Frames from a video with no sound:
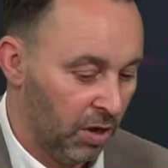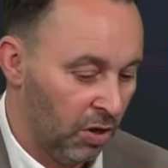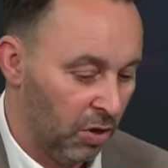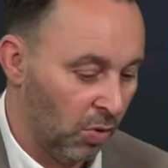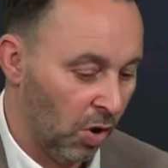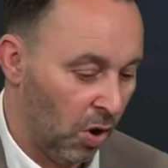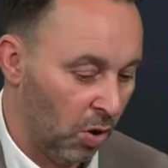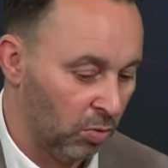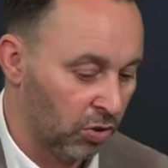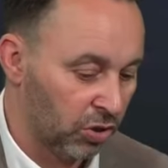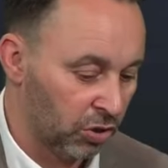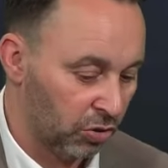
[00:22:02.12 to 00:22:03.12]
who
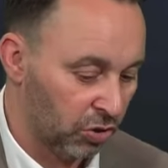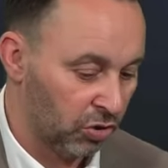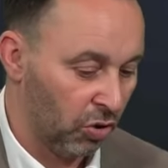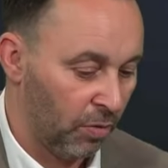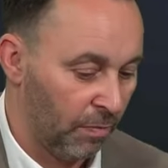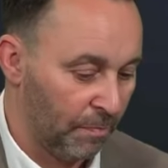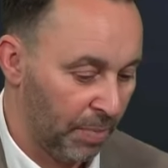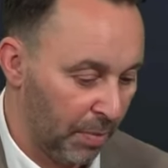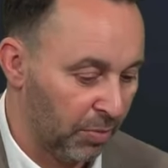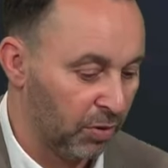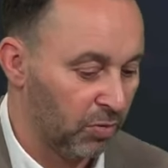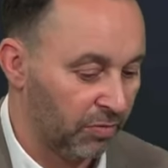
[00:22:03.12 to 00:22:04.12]
holds to strong
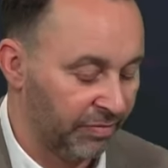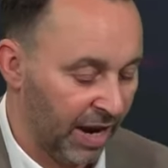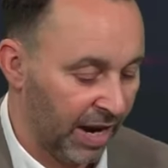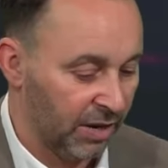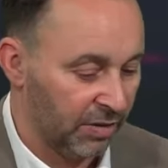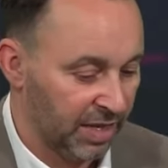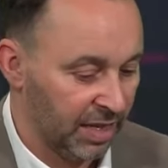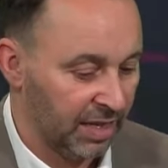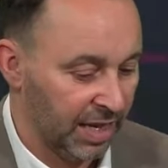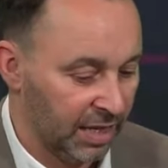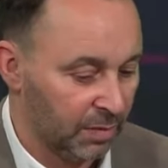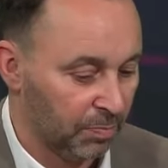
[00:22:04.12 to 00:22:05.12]
biblical values in
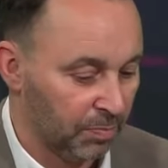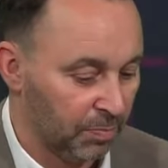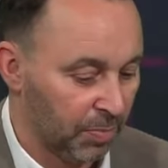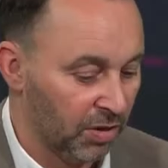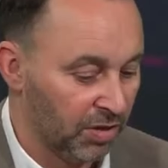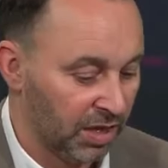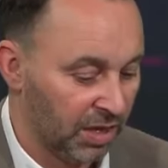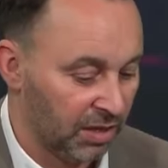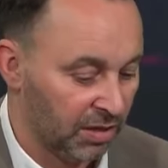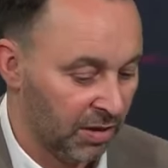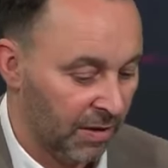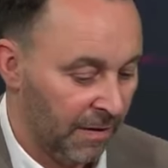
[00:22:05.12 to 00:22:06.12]
these
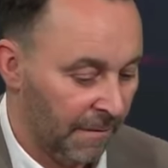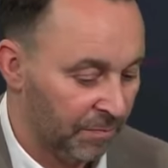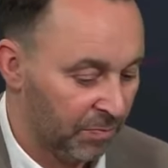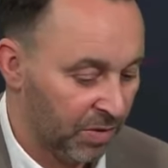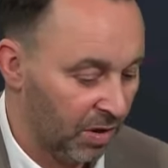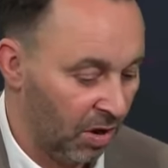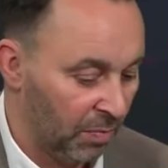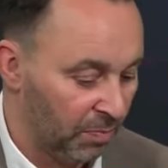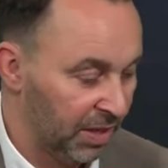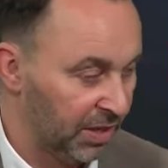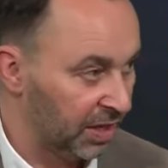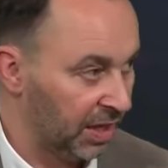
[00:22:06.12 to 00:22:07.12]
parties are
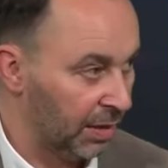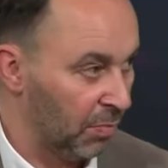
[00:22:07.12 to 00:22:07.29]
politically